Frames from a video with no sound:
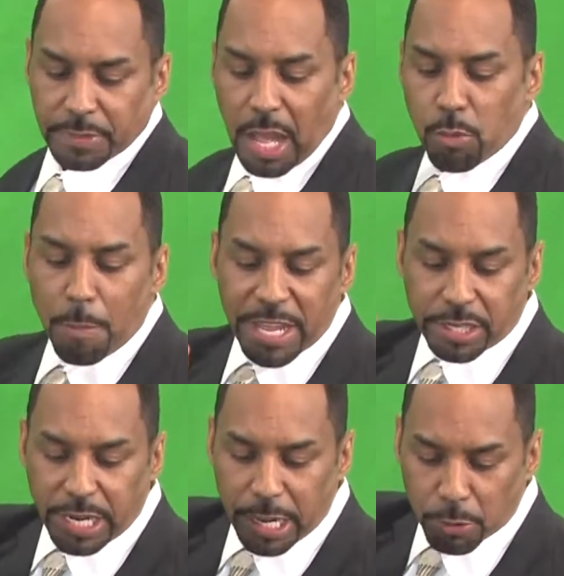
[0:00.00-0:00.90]
I will make your
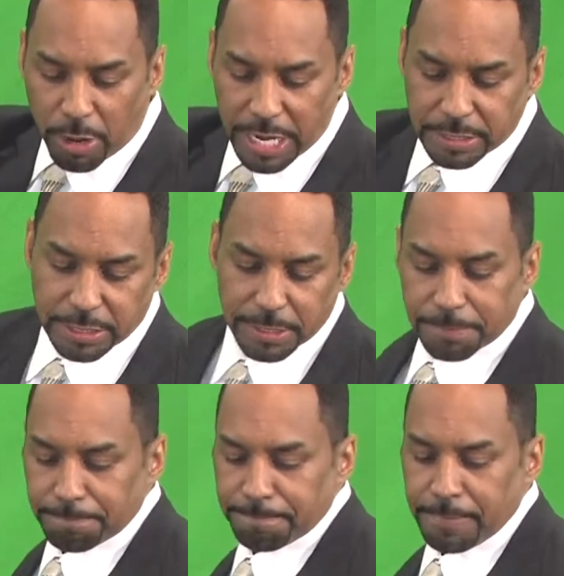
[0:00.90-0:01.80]
name great.
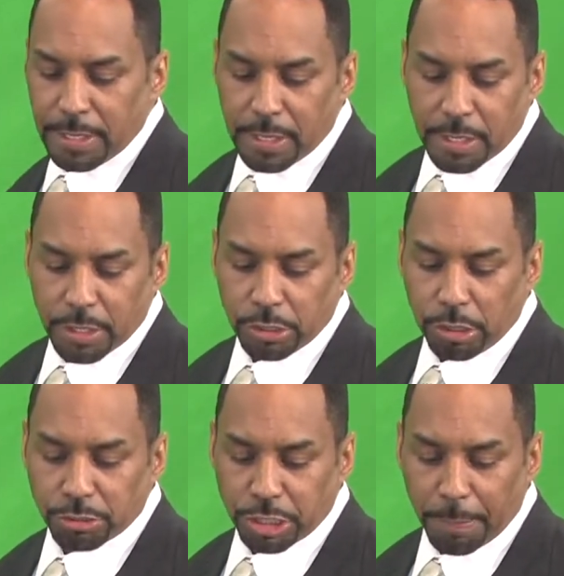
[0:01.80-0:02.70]

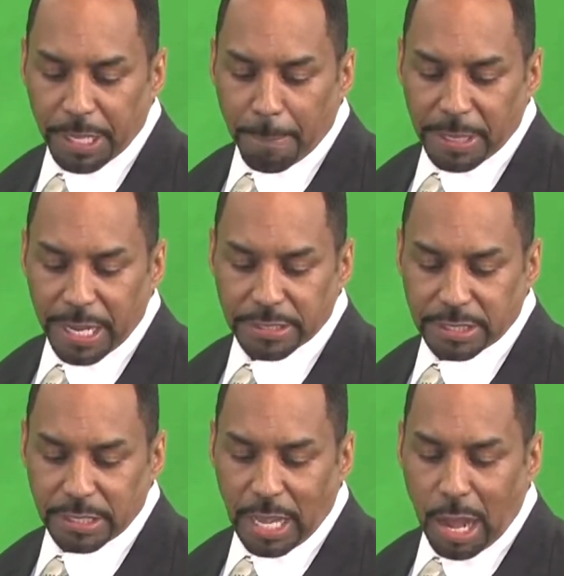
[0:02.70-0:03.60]
You shall be a
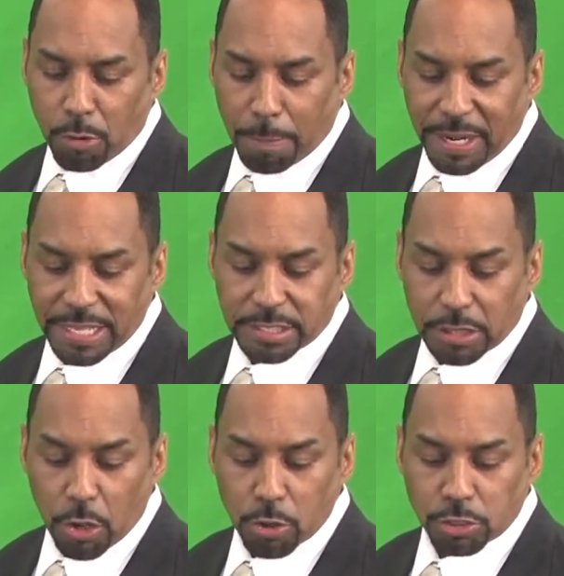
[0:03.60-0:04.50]
blessing. I will bless
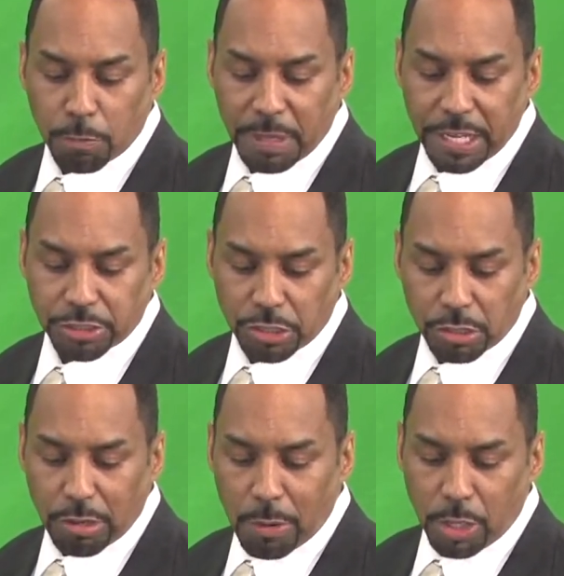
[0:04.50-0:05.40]
those who bless
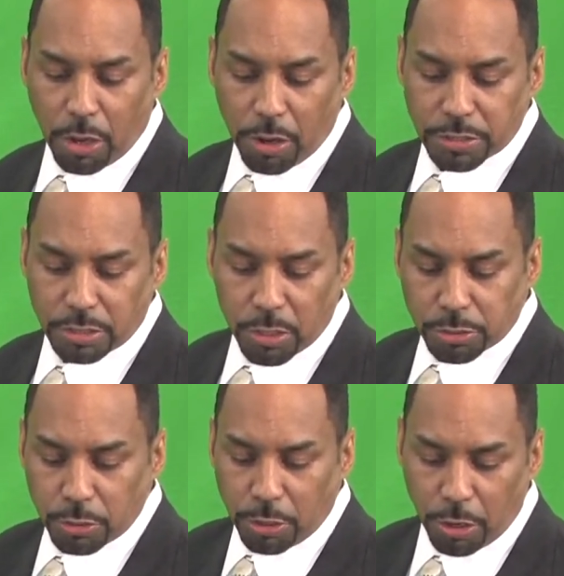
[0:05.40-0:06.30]
you. I will curse those
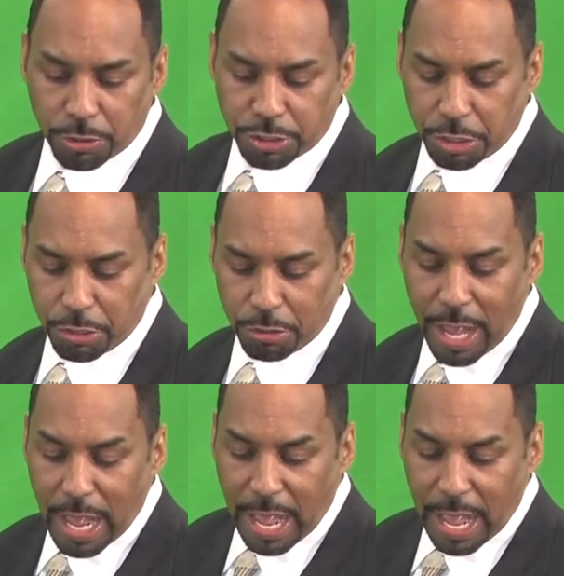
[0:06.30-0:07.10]
who curse you.